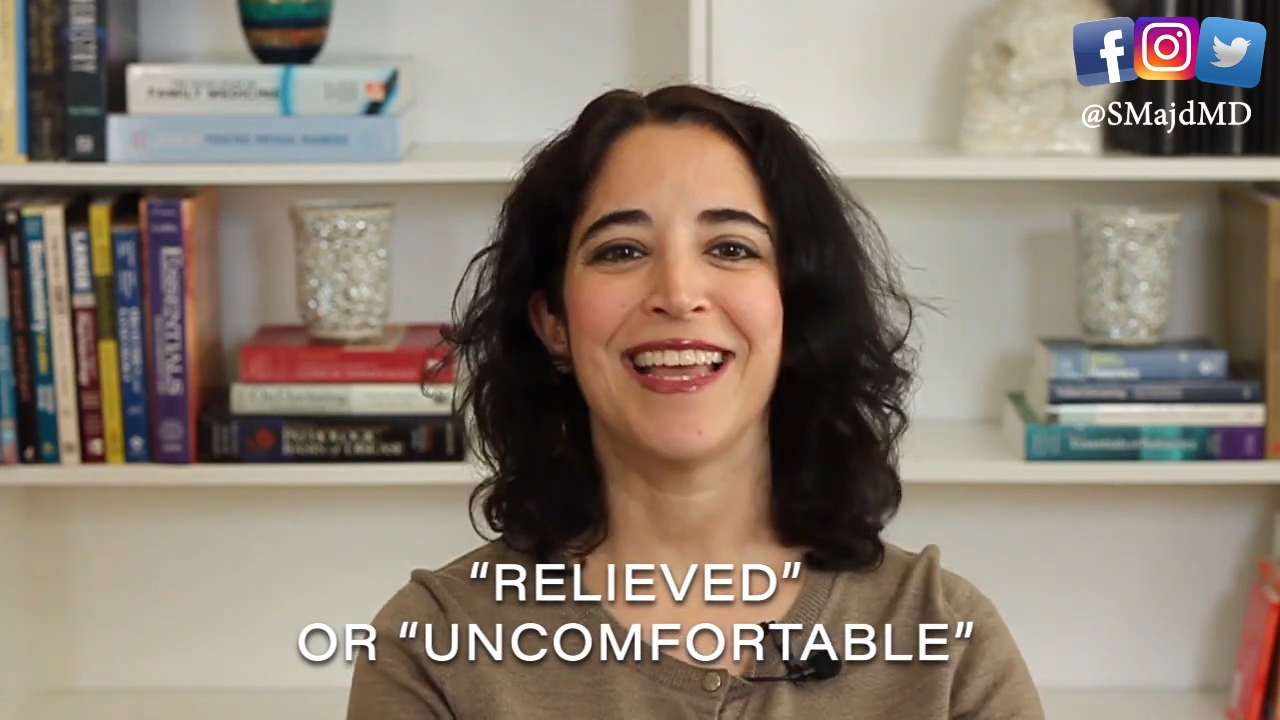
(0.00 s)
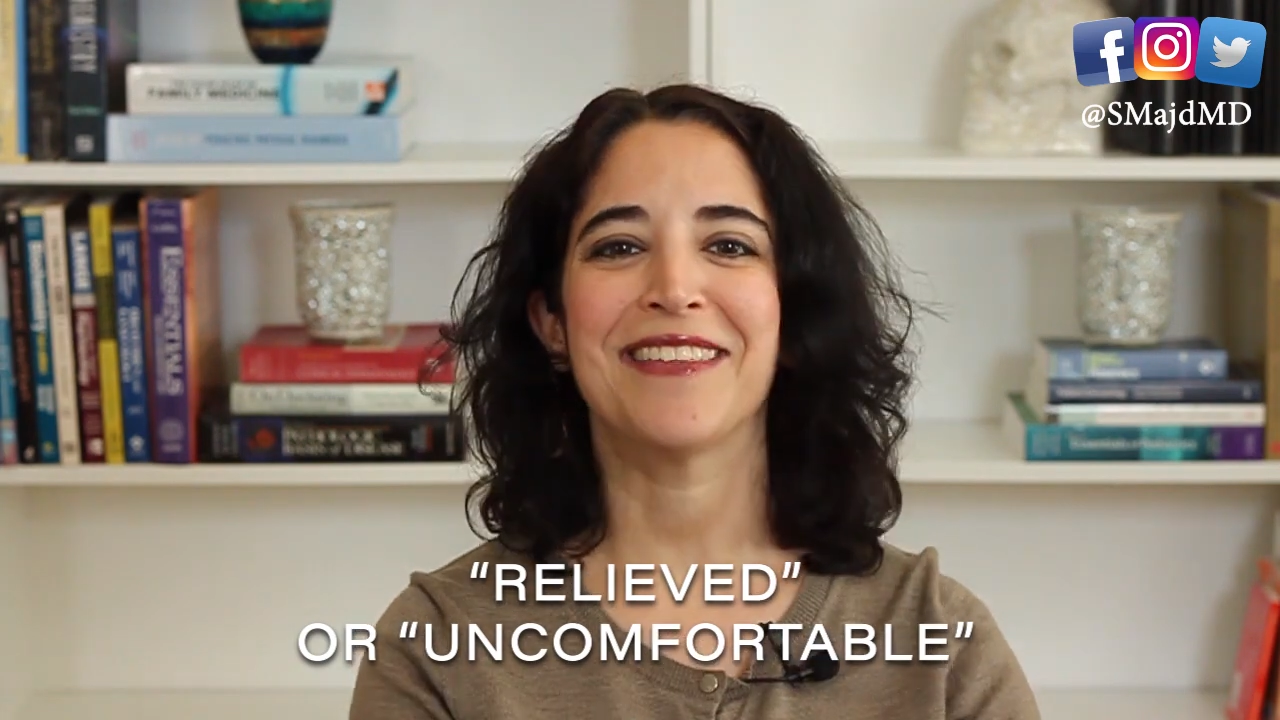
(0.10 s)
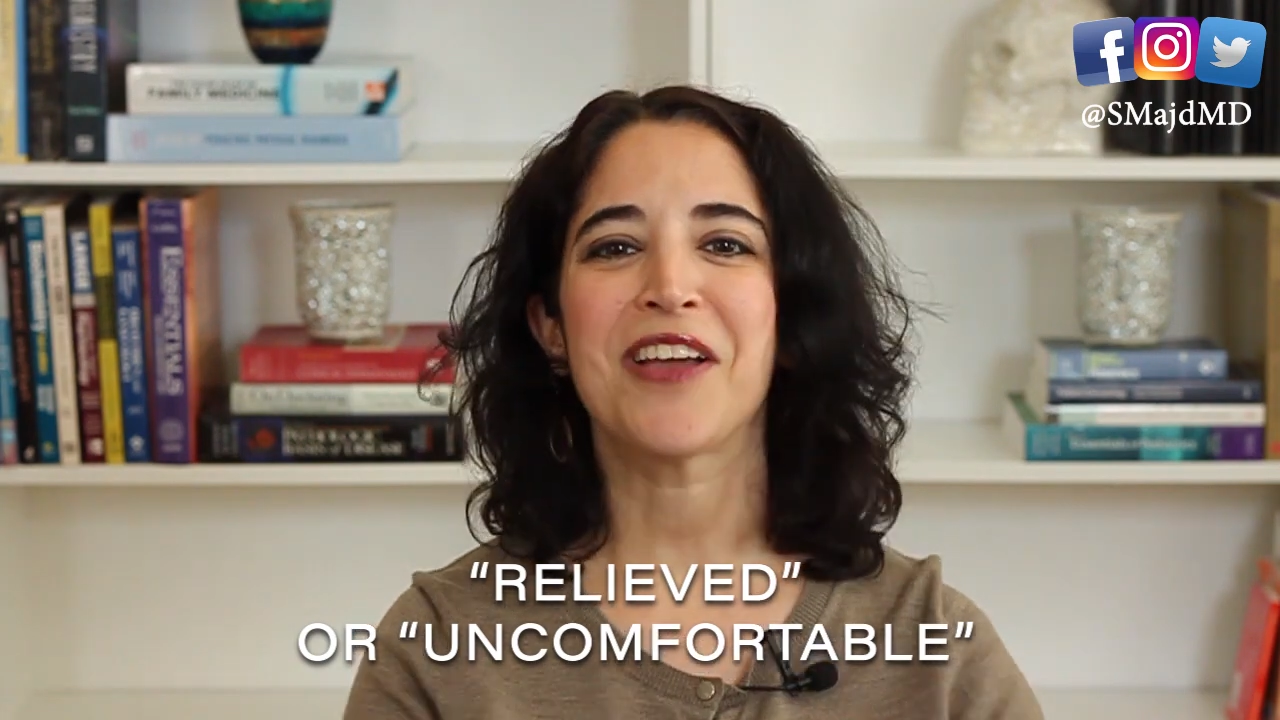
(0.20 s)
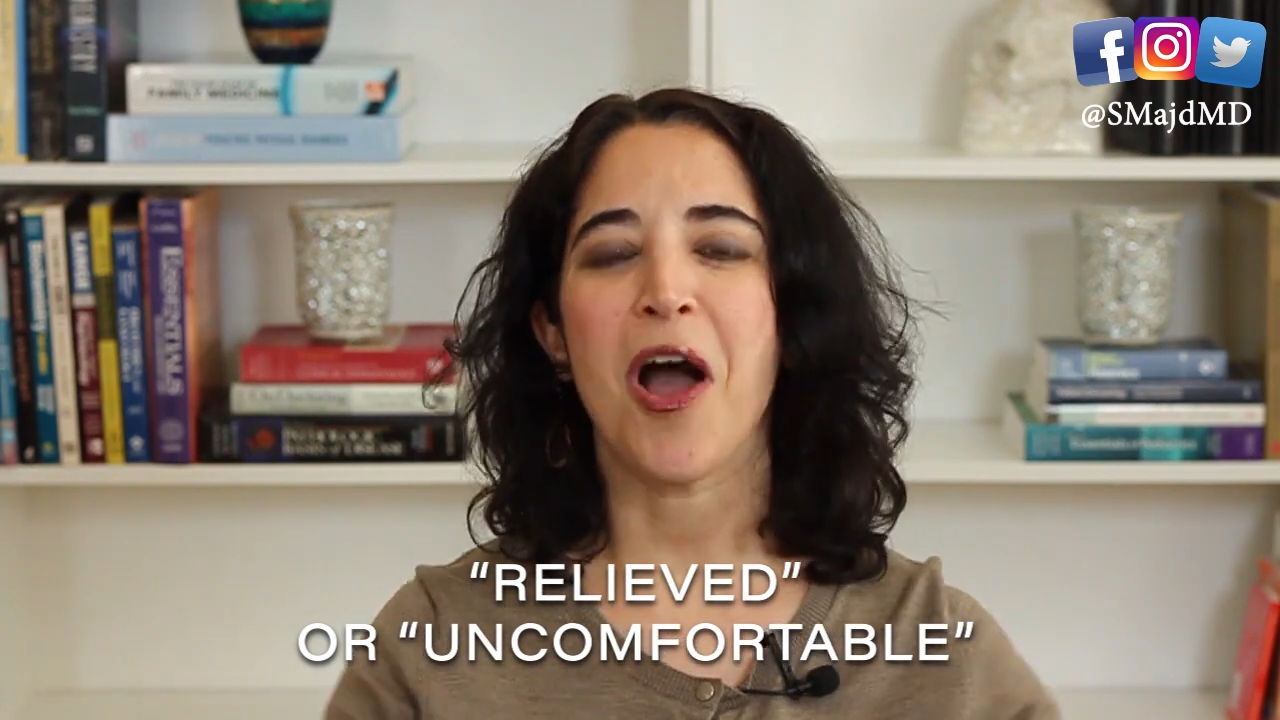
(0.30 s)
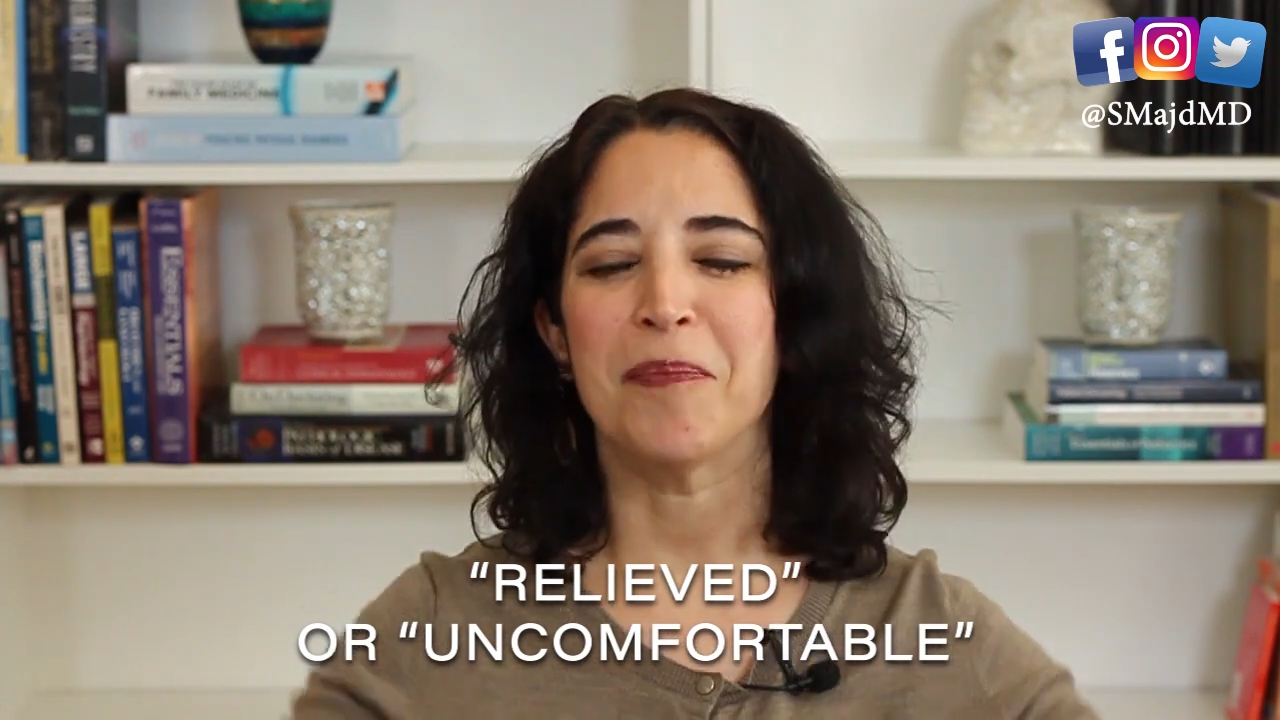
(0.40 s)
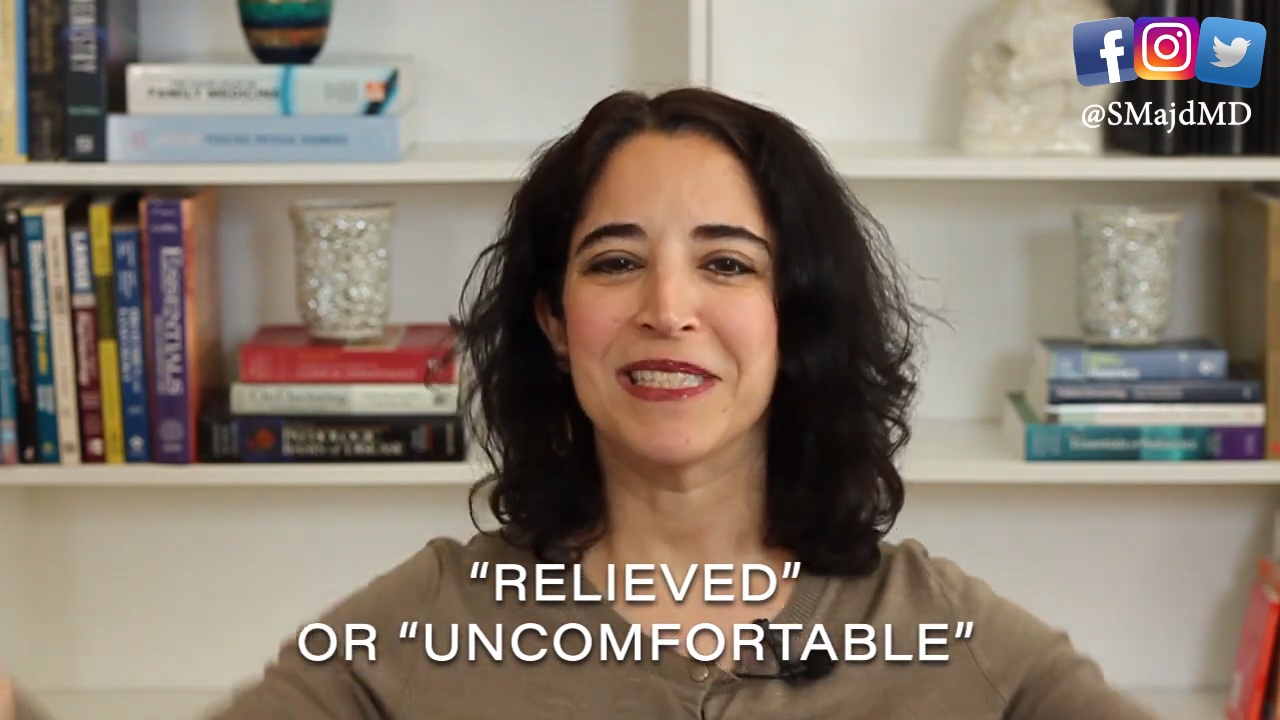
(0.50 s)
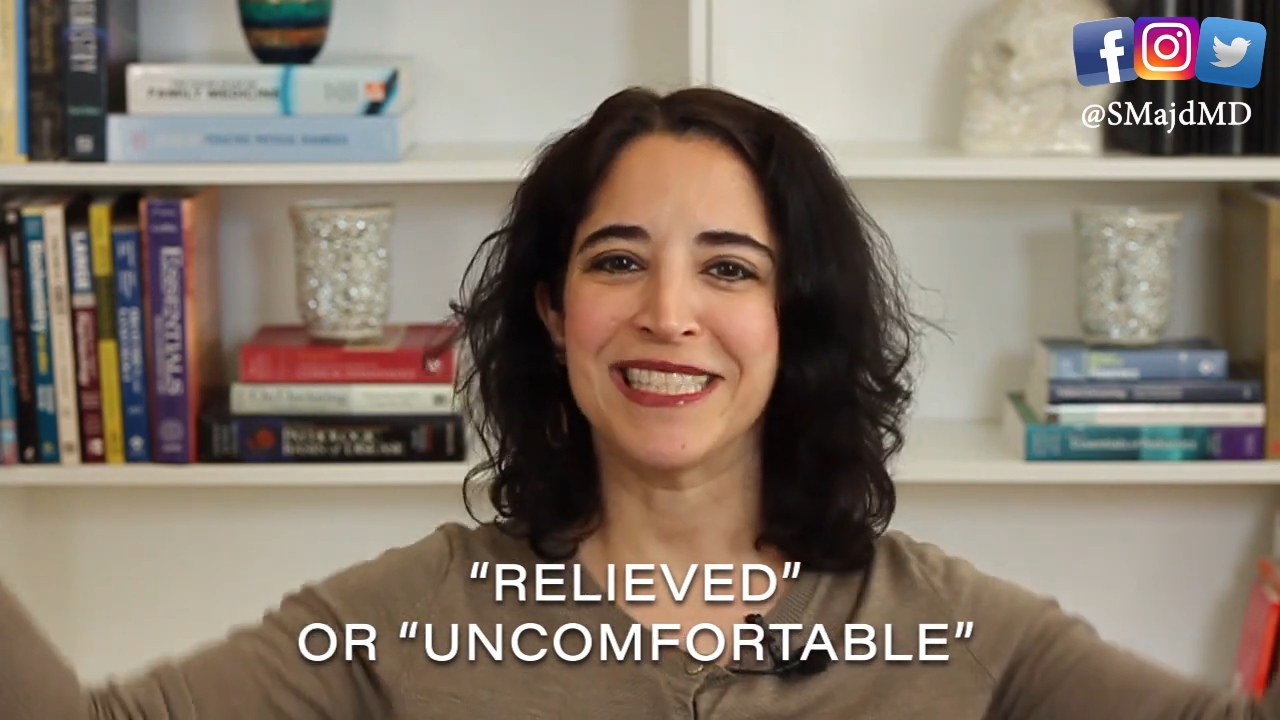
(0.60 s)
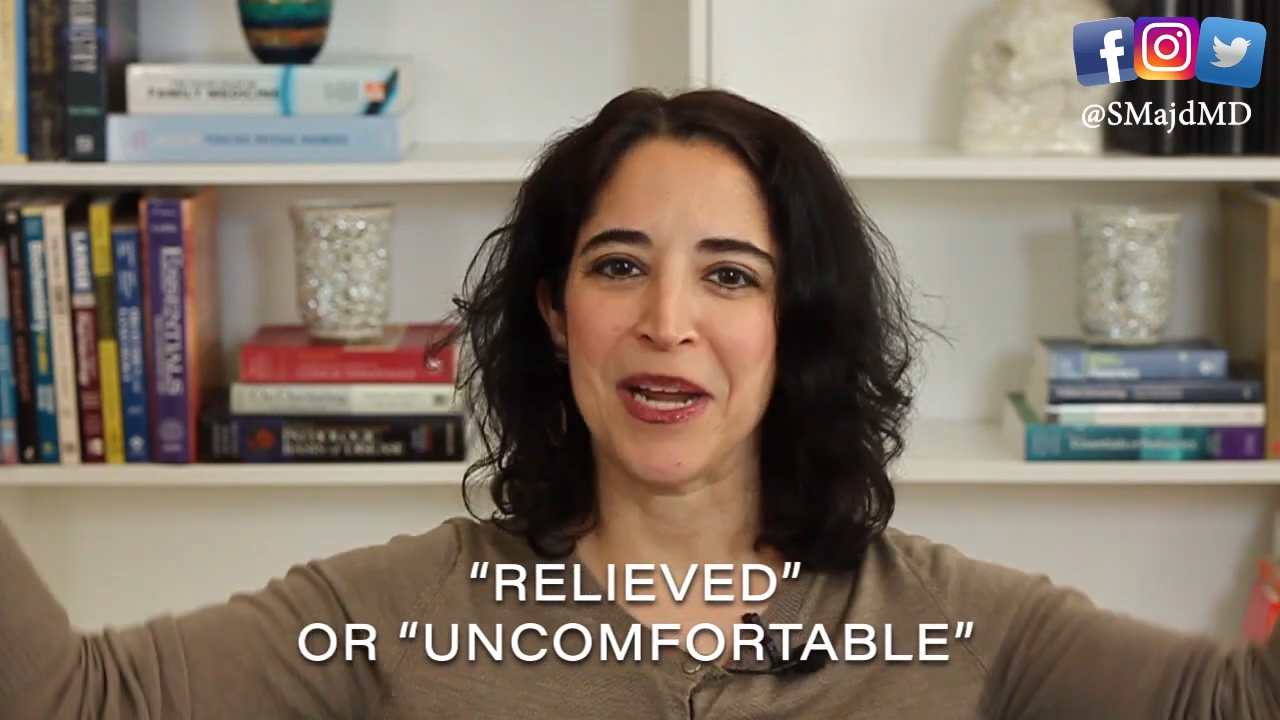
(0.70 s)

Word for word: in the comments